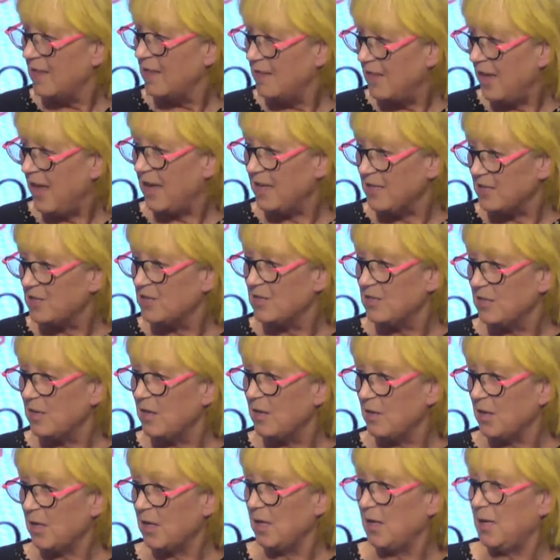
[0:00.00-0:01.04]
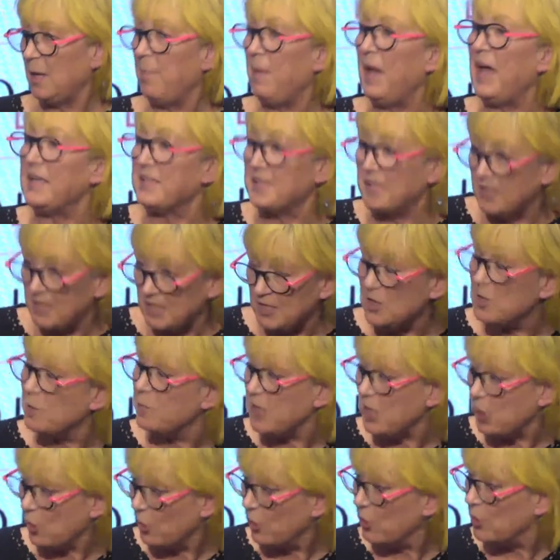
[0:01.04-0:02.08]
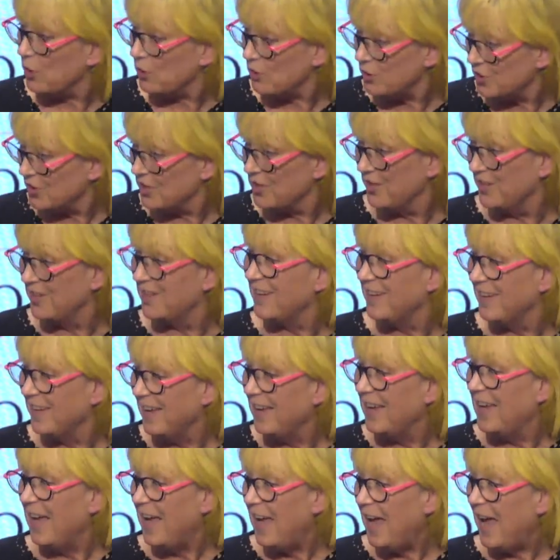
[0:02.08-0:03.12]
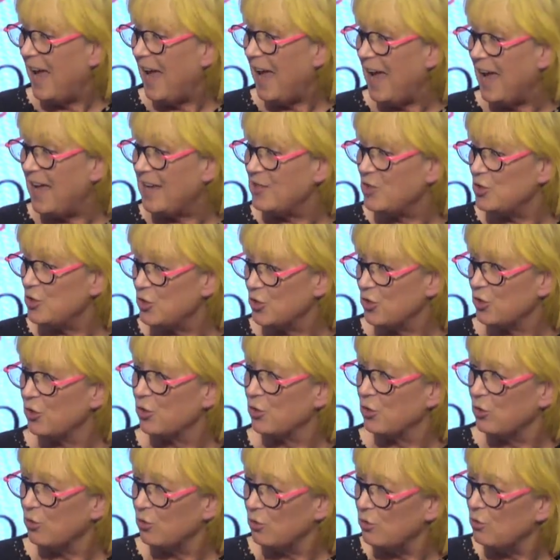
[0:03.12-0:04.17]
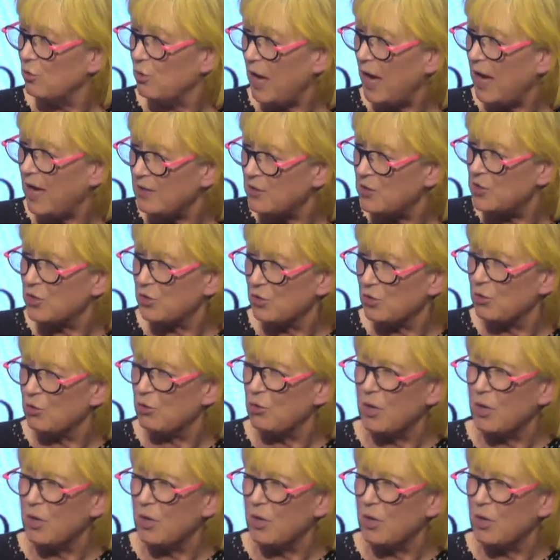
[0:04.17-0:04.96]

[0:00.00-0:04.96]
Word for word: that capacity to be hurt, and yes, to yeah. and to